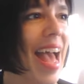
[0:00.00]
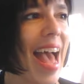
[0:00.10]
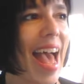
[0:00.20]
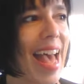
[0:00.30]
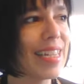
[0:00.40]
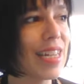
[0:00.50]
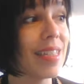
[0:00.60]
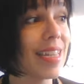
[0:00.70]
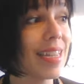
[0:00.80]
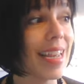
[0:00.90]
And on
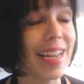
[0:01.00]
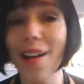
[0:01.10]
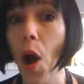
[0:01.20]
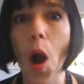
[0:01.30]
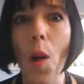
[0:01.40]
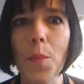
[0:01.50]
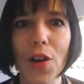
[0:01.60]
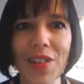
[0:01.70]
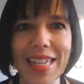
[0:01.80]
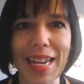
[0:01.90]
Sunday, oh,
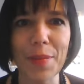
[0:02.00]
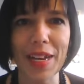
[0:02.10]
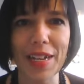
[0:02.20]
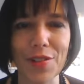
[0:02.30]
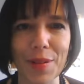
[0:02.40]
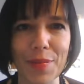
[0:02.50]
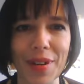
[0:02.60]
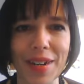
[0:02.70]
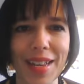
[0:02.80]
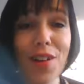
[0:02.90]
perfect day to make a dream board.